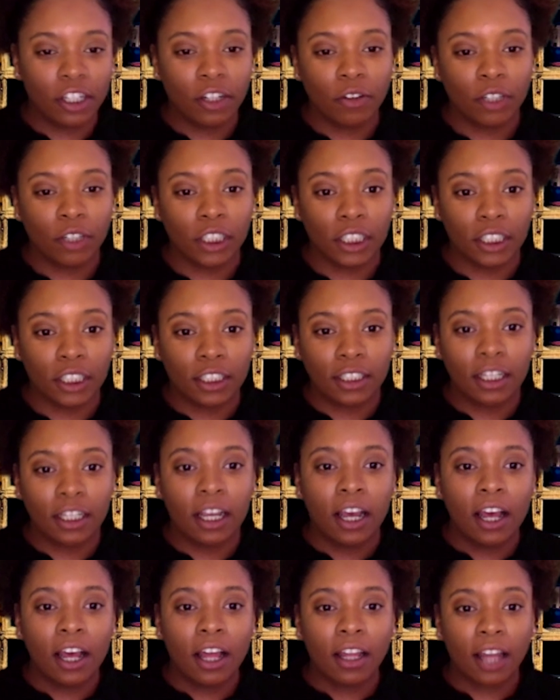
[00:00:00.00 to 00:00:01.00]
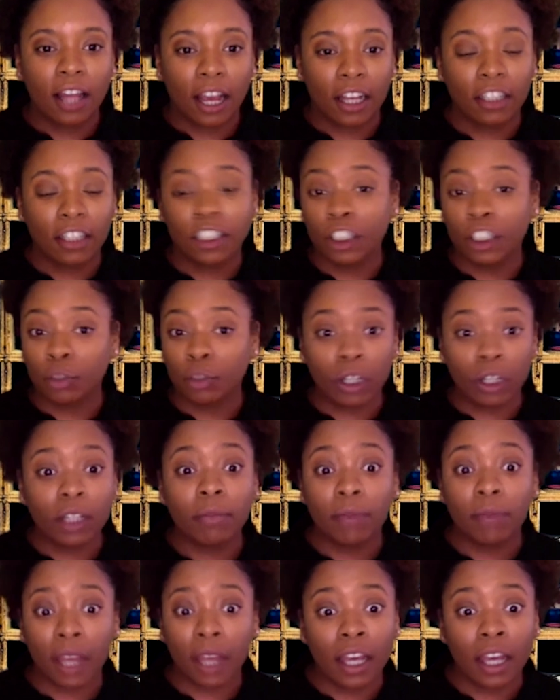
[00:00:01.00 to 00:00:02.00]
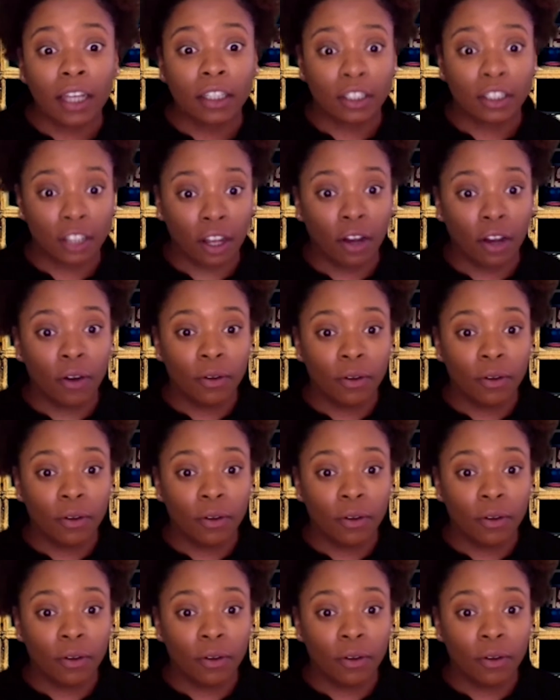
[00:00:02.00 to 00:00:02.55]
or is this like, because it's really big? So